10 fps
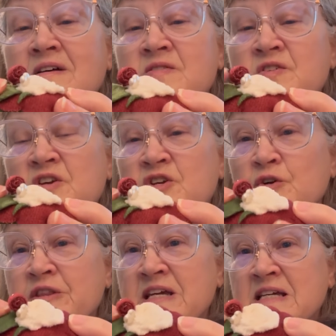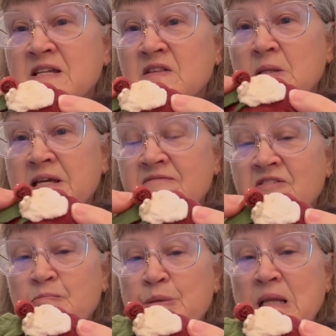secure the end of the leaf
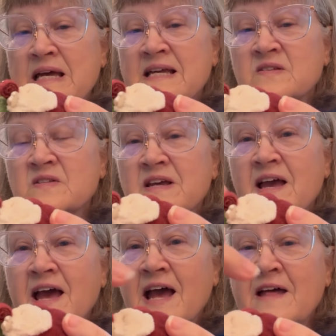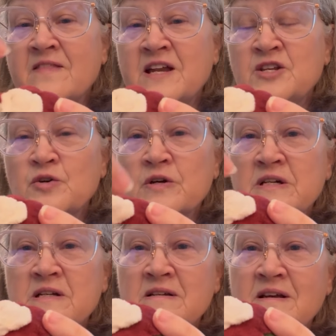in place, and then you
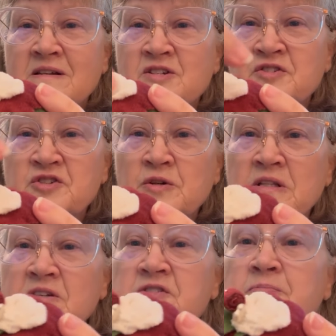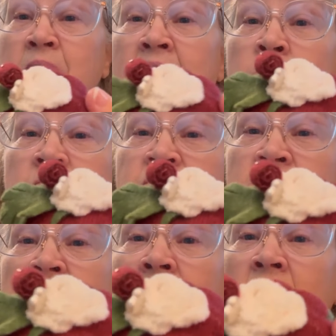can just do a little spiral
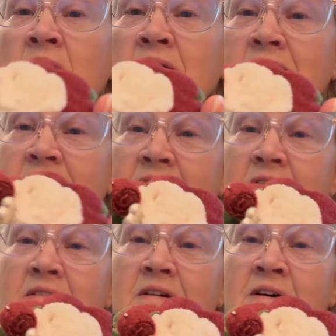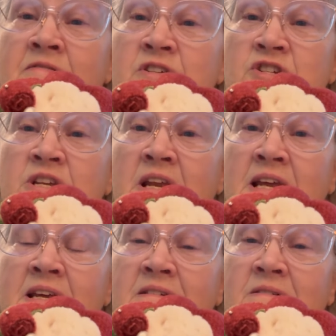circle of the
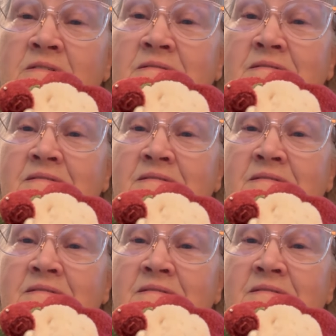chenille.